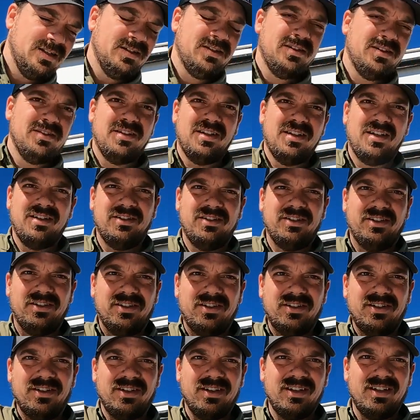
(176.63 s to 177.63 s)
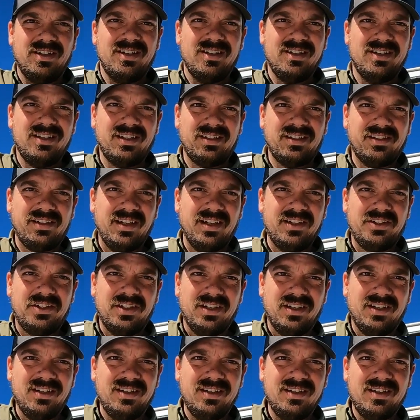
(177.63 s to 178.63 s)
So there's your
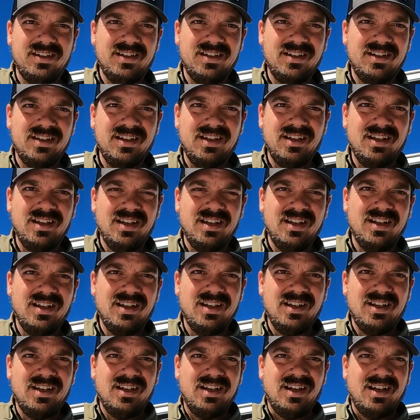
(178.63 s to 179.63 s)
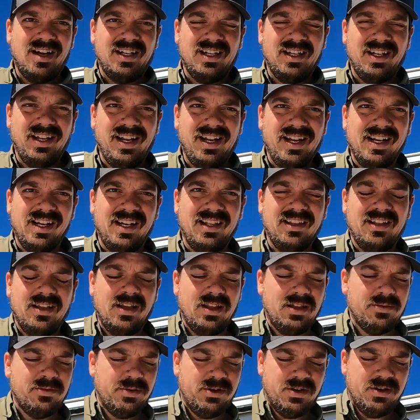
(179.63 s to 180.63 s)
extension. I didn't need any of
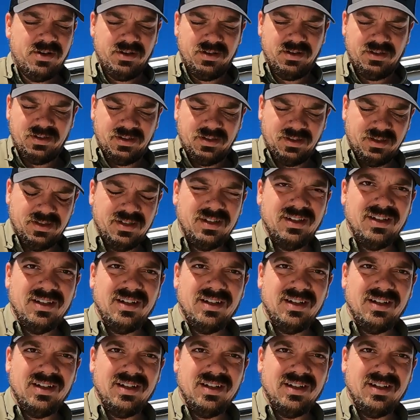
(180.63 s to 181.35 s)
the other parts.